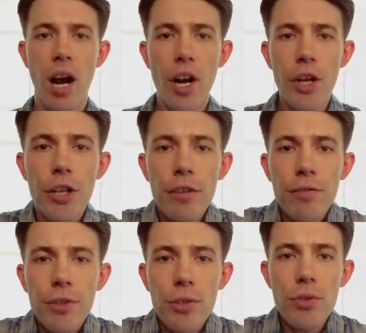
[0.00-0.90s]
Are you
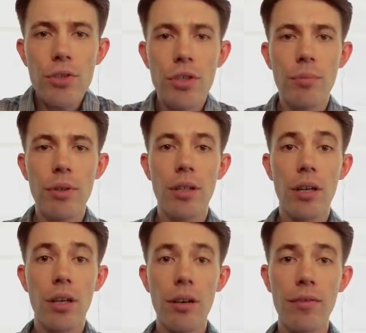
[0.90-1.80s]
confused or simply
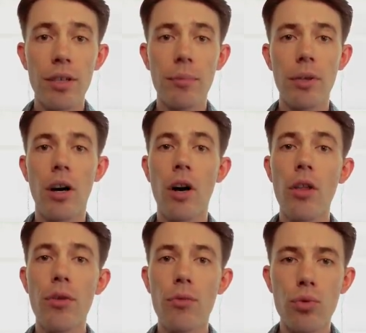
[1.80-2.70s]
not confident about
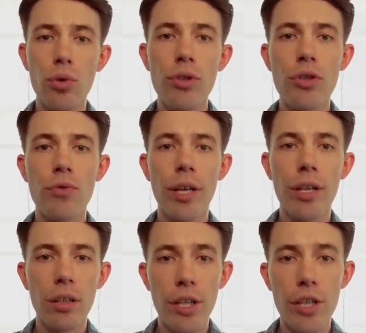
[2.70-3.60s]
all the rules and
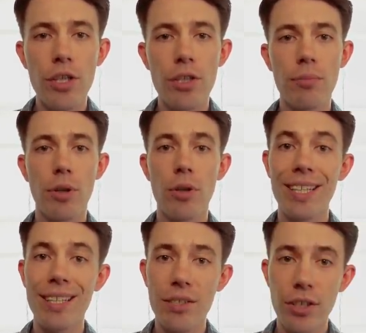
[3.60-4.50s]
regulations about
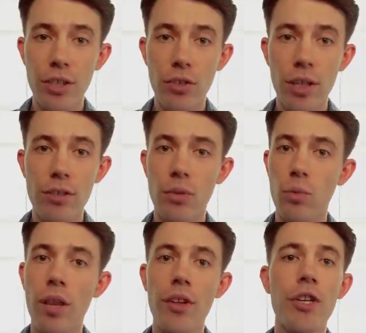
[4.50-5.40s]
e-cigarettes
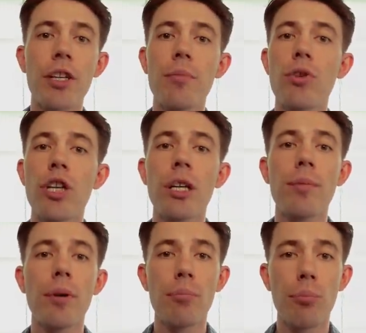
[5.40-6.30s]
and whether you can bring
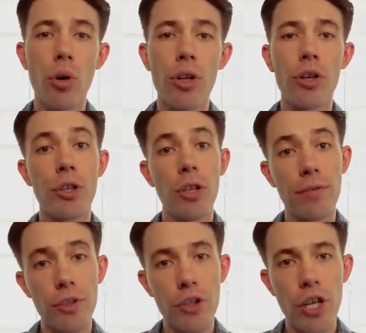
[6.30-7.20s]
them on board or do you
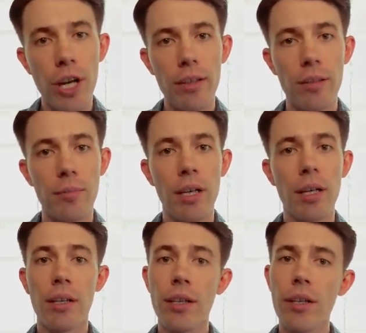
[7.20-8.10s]
have to check them?
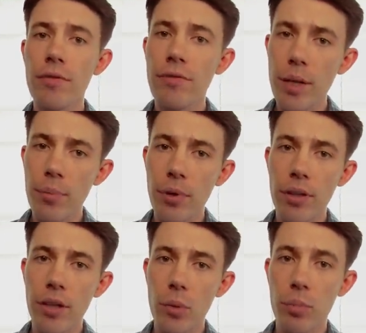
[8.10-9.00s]
Can you vape on
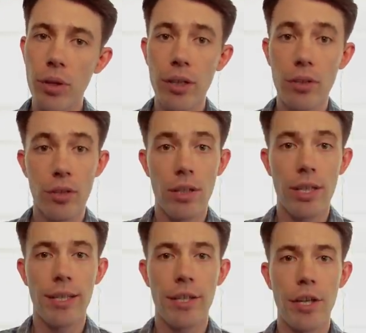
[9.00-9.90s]
an airplane or
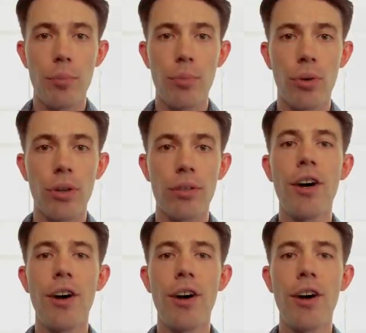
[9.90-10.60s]
in an airport?